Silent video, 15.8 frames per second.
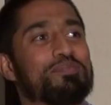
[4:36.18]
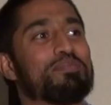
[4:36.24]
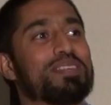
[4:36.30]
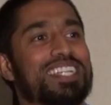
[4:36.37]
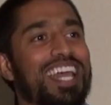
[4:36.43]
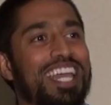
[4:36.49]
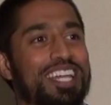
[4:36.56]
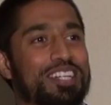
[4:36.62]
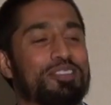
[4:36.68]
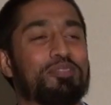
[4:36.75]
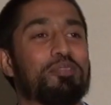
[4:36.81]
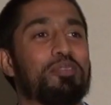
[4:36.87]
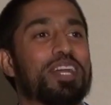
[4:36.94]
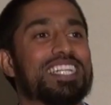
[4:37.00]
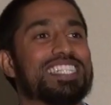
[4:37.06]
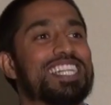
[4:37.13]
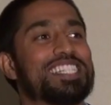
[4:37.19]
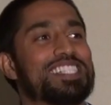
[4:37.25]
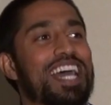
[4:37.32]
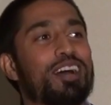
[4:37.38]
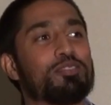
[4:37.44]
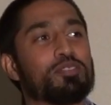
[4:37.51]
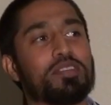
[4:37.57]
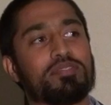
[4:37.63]
Mashaykh, what is the
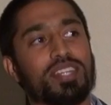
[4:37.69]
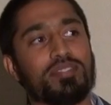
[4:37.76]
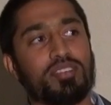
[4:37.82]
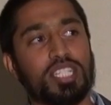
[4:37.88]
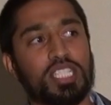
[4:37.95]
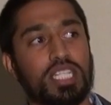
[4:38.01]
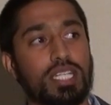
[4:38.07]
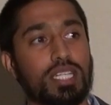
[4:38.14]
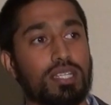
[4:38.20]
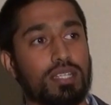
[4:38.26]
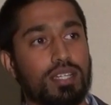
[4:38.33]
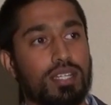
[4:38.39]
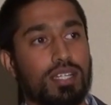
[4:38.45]
sound of tafashi?